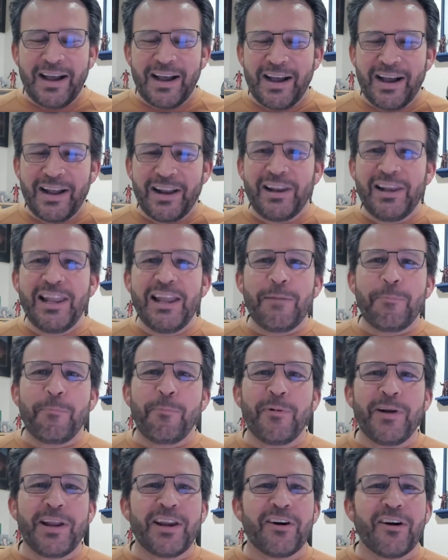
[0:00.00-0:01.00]
lip
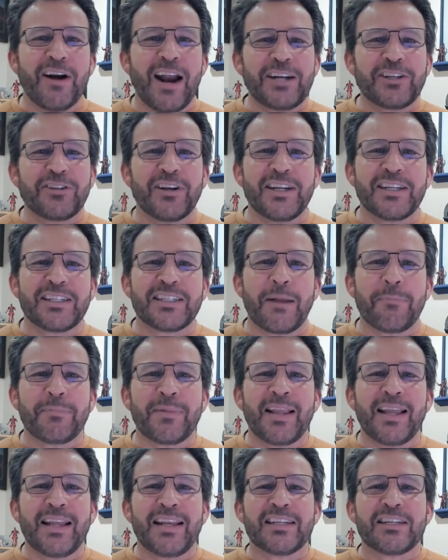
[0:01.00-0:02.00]
reader actually stepped
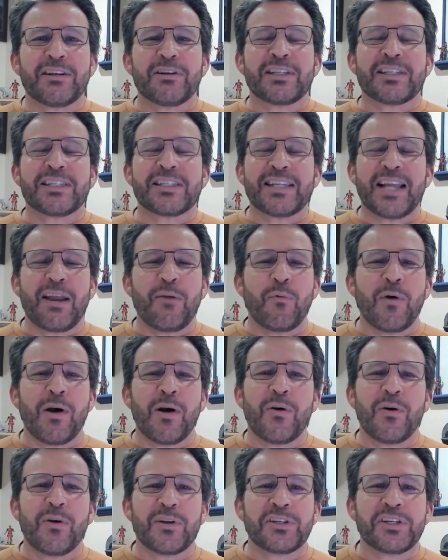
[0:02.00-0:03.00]
in to say what
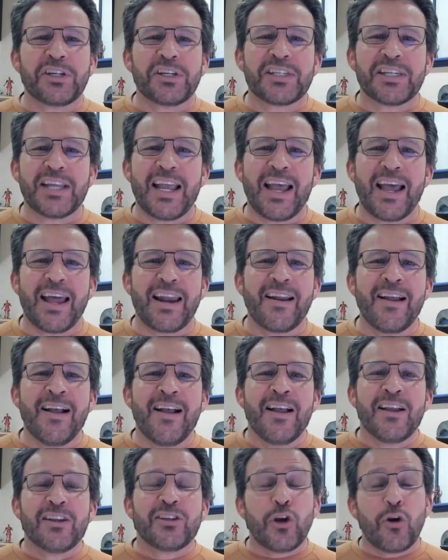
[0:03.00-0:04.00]
she said.
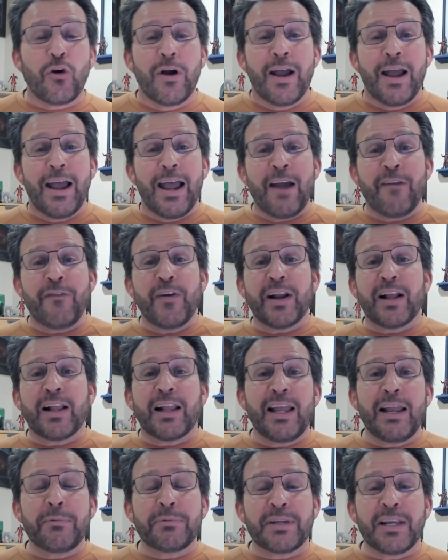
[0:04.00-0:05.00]
So Everett
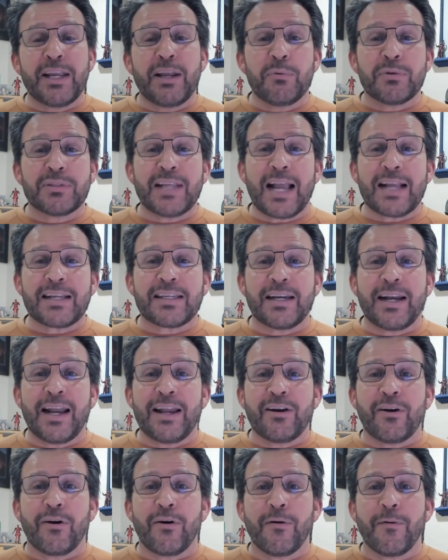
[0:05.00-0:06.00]
claims the hit was
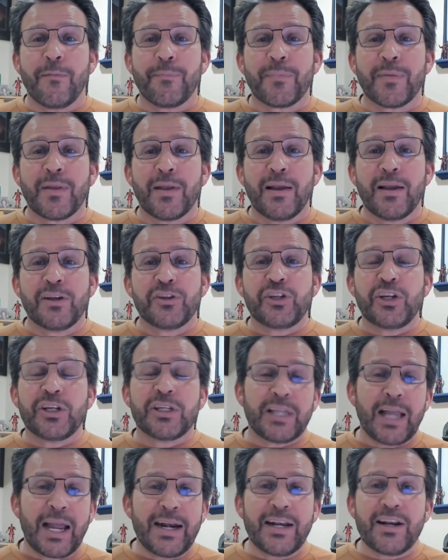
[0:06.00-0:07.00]
accidental. She's
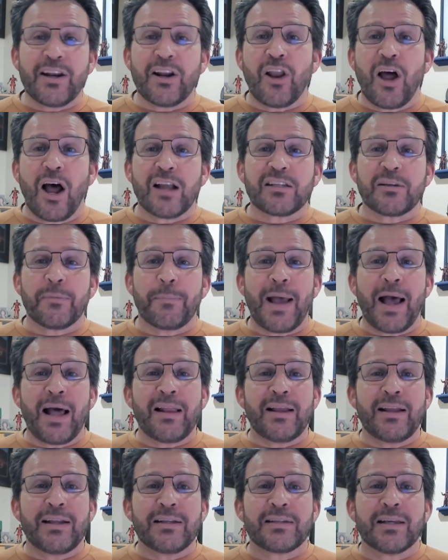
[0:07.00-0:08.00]
citing a loss of
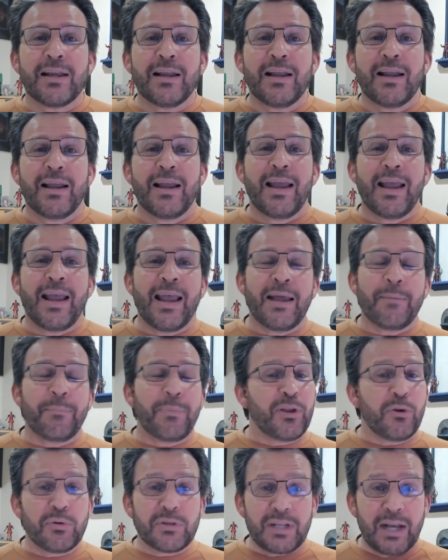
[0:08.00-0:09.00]
balance, but
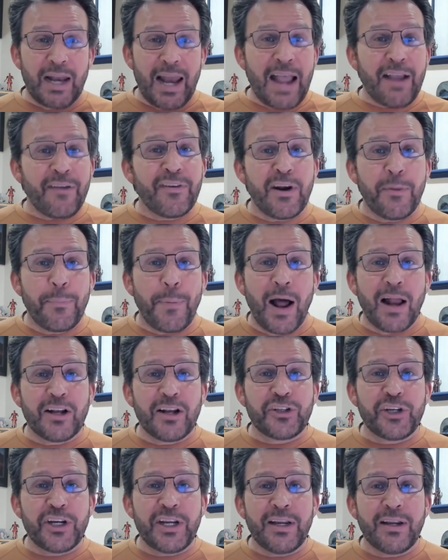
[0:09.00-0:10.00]
there was a lack of an
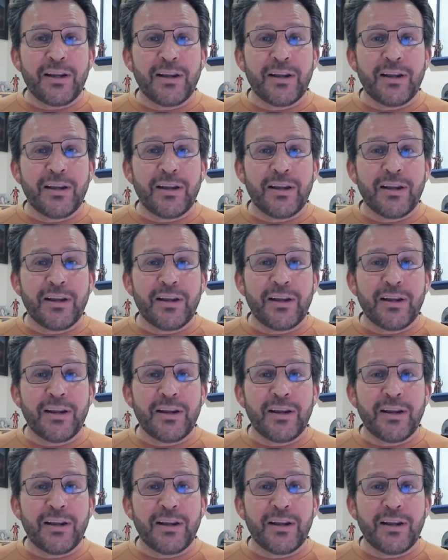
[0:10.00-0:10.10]
apology.